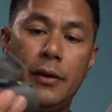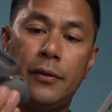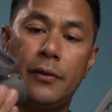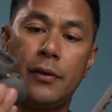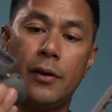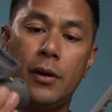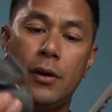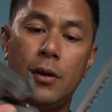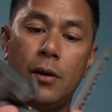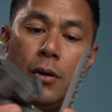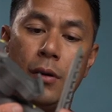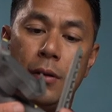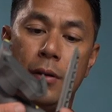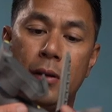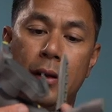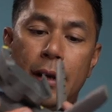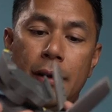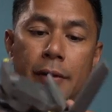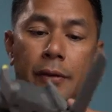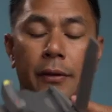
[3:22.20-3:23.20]
so
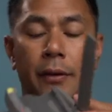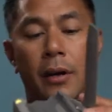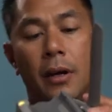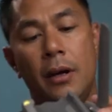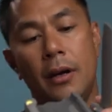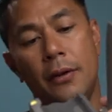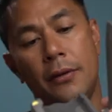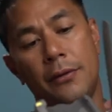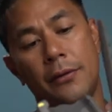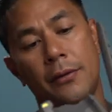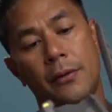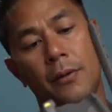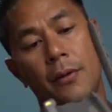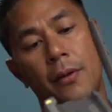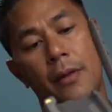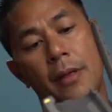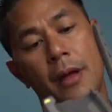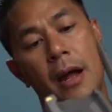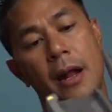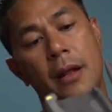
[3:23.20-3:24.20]
let's
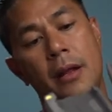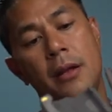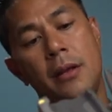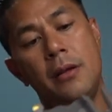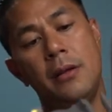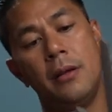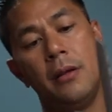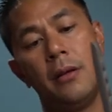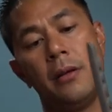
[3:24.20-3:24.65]
screw that in.